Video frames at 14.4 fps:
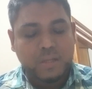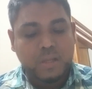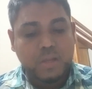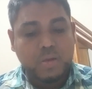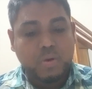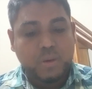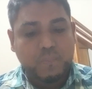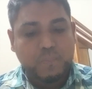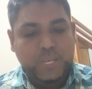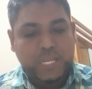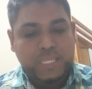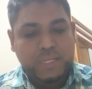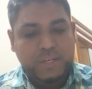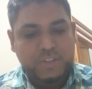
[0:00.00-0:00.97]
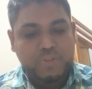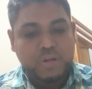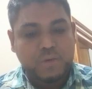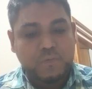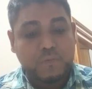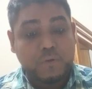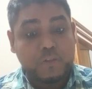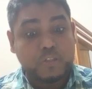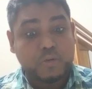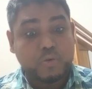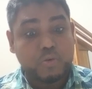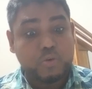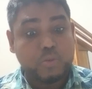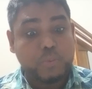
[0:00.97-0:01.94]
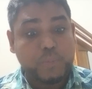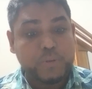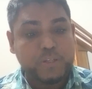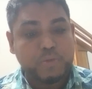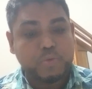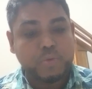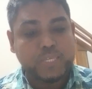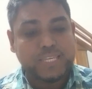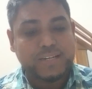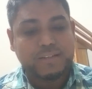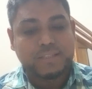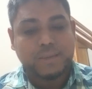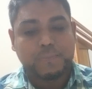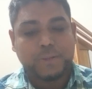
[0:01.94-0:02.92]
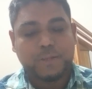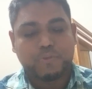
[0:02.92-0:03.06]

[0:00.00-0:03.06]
compelling reason for the court of appeal to hear the appeal.